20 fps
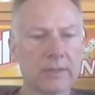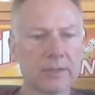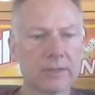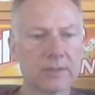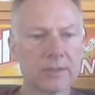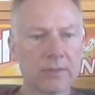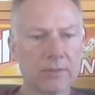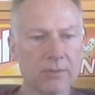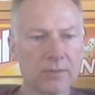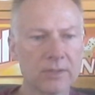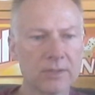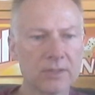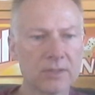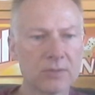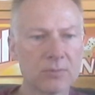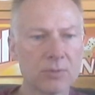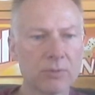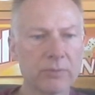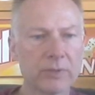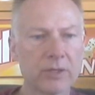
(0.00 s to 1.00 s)
So this
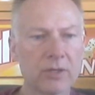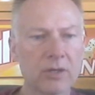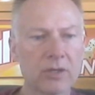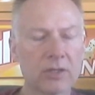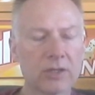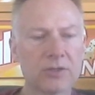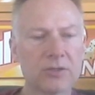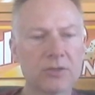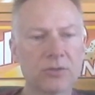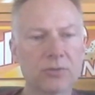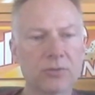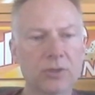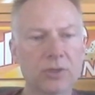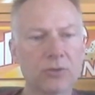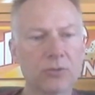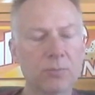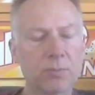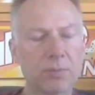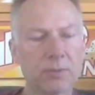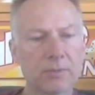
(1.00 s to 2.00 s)
is what we call a do
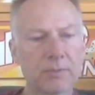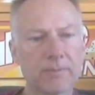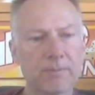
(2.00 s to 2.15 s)
loop.